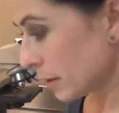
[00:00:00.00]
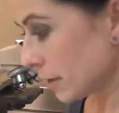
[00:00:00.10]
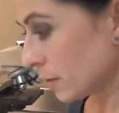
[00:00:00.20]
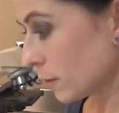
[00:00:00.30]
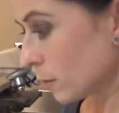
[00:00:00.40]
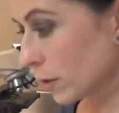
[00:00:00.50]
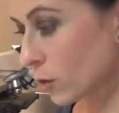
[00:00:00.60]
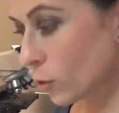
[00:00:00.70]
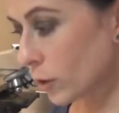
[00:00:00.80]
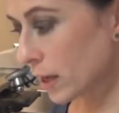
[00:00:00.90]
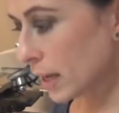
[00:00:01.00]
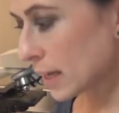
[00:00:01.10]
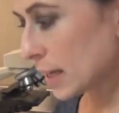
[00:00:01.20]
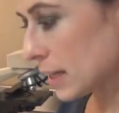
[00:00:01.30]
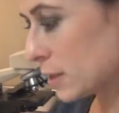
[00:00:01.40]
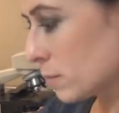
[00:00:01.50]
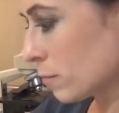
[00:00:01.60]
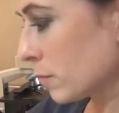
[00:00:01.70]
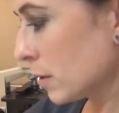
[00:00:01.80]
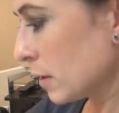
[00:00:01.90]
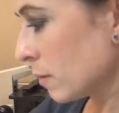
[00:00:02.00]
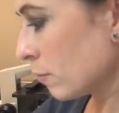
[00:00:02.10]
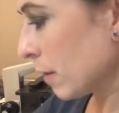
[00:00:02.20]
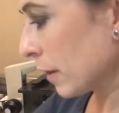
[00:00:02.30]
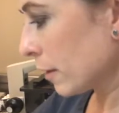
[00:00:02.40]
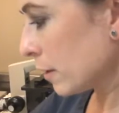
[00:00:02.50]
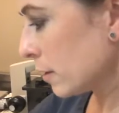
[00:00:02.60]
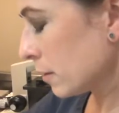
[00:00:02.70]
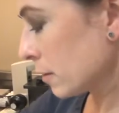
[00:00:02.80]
to be recording it in his record,